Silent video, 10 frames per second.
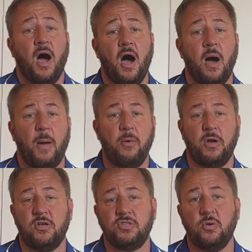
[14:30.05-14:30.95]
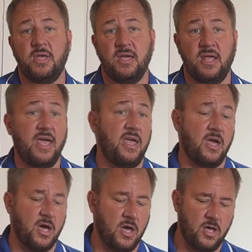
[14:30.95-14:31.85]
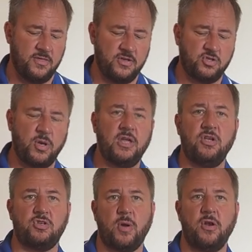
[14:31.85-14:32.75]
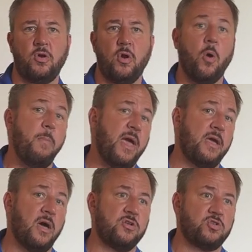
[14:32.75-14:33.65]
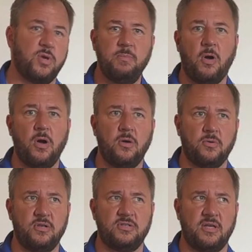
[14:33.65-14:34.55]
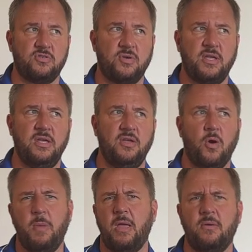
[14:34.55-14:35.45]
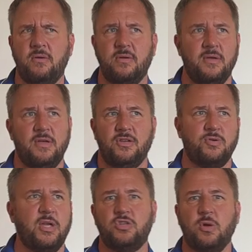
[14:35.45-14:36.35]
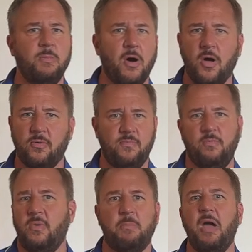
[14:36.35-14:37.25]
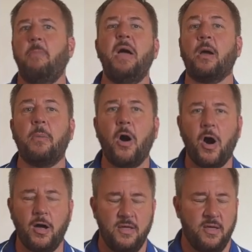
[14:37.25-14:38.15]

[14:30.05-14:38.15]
I would also get a the Tricky Trainer Omega Treat Ball, or it's a Tricky Treat Ball by Omega Paw.